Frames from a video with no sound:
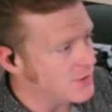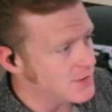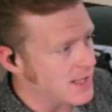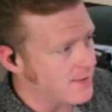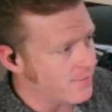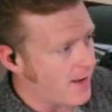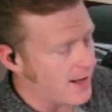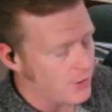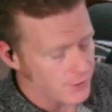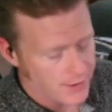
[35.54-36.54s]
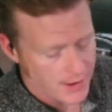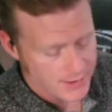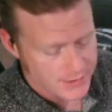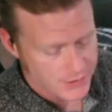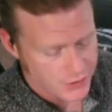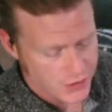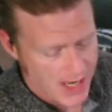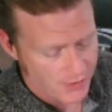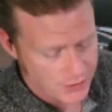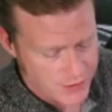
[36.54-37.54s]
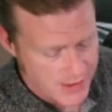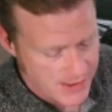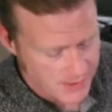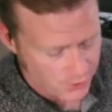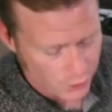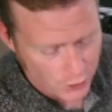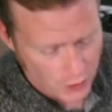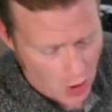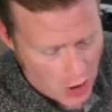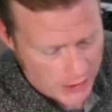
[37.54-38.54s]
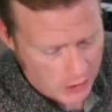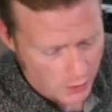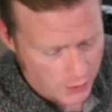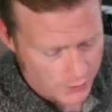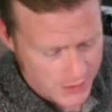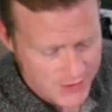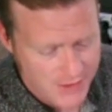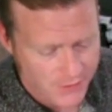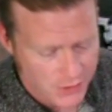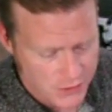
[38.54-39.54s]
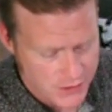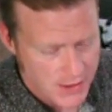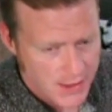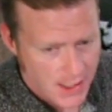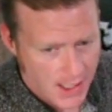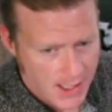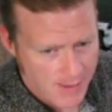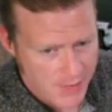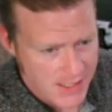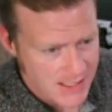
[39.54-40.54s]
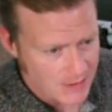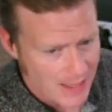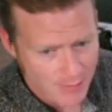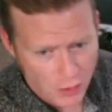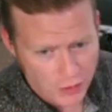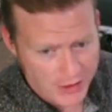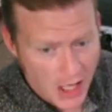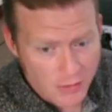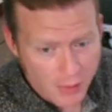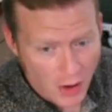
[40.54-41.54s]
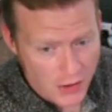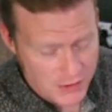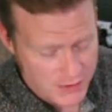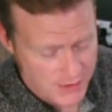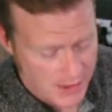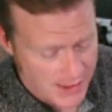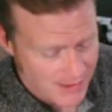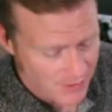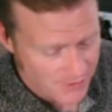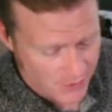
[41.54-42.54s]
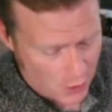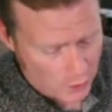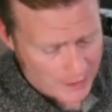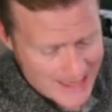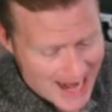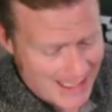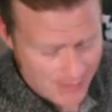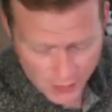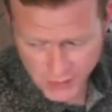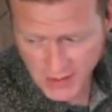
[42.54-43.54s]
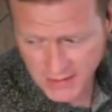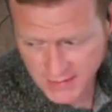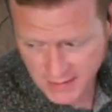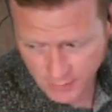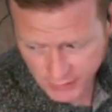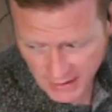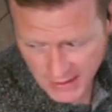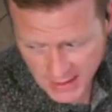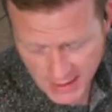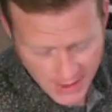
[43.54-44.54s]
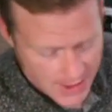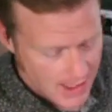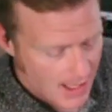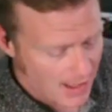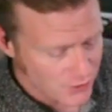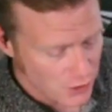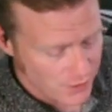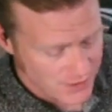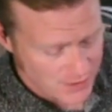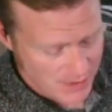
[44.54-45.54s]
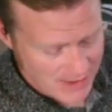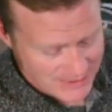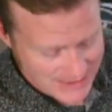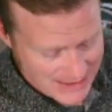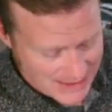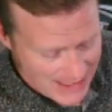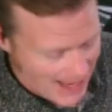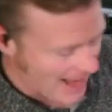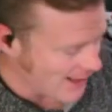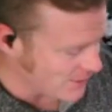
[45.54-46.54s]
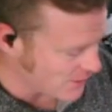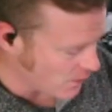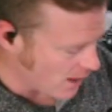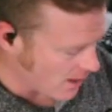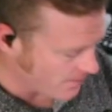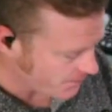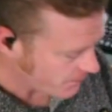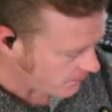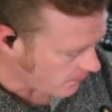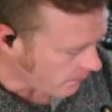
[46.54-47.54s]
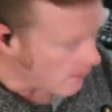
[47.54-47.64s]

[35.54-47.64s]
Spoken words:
cases that have filed to challenge the rule on lower receivers being labeled gun parts, even if they're only 80% completed. So this is being seen as, well,